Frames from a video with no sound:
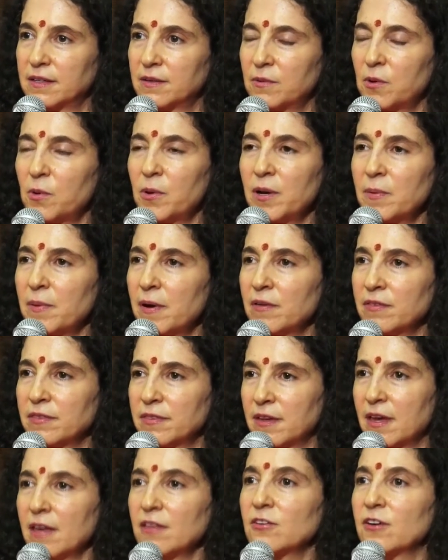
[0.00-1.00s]
well, what about
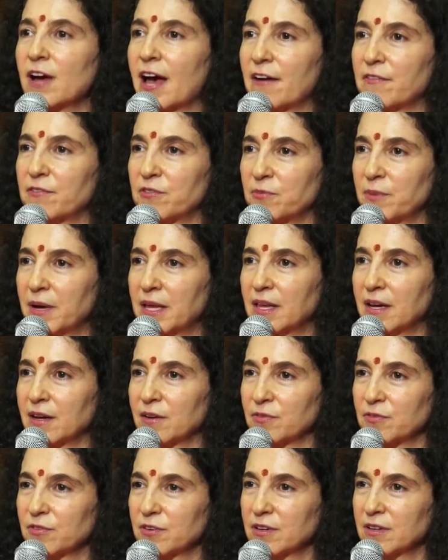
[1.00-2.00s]
the other half of my
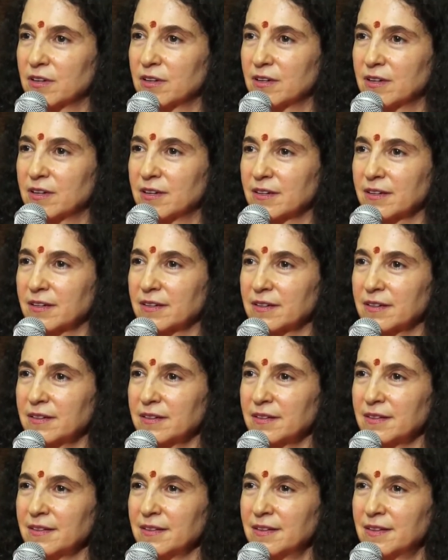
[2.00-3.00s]
life?
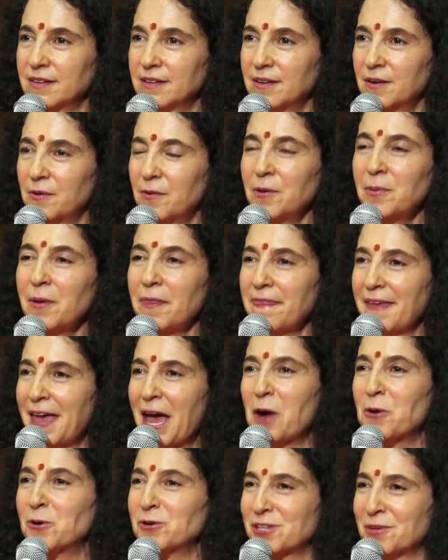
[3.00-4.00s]
What about the
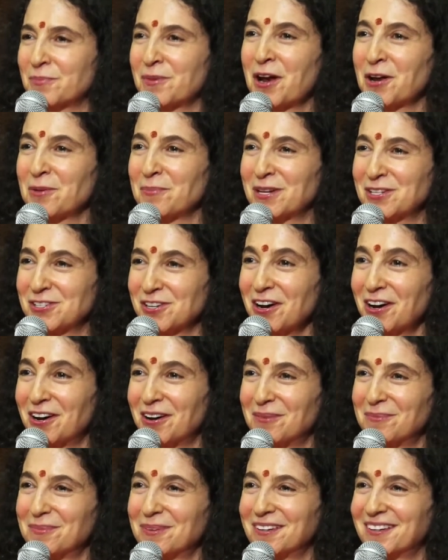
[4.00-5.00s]
hours I'm not at my job?